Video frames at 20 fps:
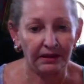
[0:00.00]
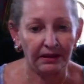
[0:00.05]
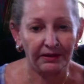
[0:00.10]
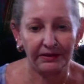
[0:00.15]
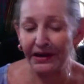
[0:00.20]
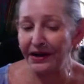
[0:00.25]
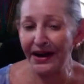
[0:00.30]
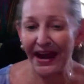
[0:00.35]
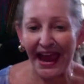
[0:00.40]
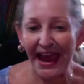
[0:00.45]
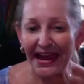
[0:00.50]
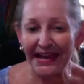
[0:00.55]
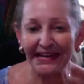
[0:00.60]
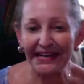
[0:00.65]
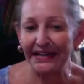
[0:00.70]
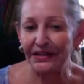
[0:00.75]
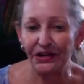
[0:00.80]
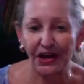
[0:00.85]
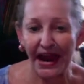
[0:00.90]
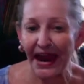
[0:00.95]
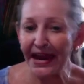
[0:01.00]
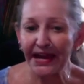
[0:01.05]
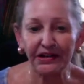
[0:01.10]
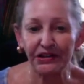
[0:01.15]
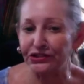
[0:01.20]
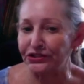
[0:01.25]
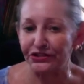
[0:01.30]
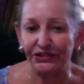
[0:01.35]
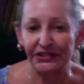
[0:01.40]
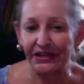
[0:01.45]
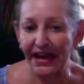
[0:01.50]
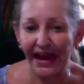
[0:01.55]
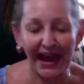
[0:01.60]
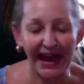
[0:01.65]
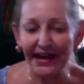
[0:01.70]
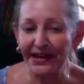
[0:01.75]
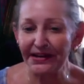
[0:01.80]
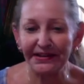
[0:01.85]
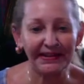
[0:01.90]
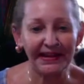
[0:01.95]
they're haters,
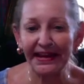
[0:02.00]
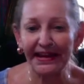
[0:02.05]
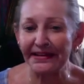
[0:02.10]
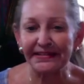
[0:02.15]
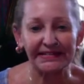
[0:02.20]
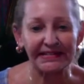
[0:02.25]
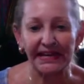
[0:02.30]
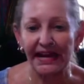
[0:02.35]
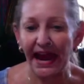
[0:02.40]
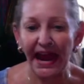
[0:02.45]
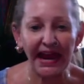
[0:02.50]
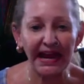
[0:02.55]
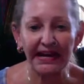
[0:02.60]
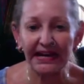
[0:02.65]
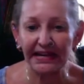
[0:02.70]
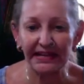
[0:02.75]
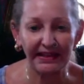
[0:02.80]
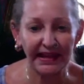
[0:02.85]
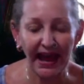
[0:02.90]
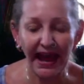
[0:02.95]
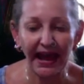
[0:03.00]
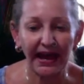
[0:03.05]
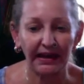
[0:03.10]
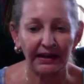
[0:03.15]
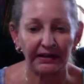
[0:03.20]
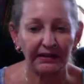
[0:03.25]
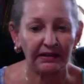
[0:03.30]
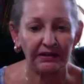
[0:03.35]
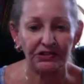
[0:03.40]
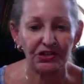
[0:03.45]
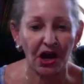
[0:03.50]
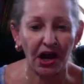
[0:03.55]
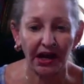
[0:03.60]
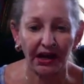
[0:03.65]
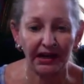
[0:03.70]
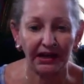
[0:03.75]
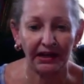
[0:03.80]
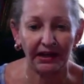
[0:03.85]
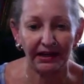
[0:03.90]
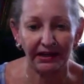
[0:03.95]
hating this and hating that and
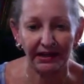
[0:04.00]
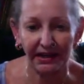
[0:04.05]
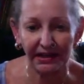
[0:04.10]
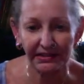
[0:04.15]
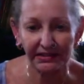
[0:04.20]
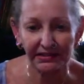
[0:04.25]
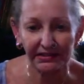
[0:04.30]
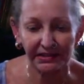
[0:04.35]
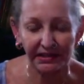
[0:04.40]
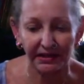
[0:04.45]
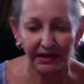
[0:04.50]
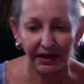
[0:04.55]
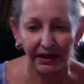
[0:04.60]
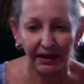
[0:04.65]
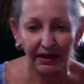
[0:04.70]
talking against it.